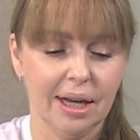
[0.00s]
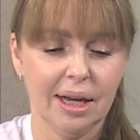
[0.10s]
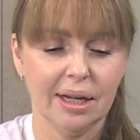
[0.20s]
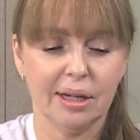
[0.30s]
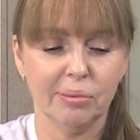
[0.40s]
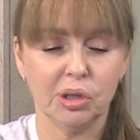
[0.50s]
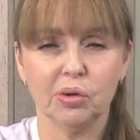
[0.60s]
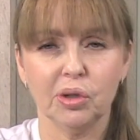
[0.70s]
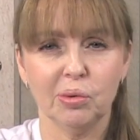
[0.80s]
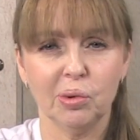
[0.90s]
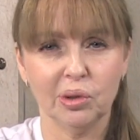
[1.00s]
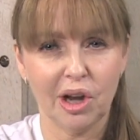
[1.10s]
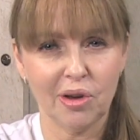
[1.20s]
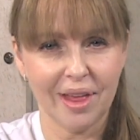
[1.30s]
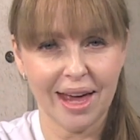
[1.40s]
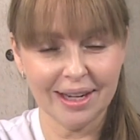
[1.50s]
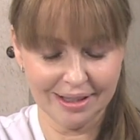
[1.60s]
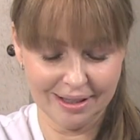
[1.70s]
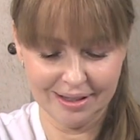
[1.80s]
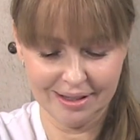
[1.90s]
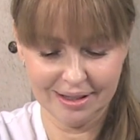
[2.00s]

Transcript: And I'm sure you all know that.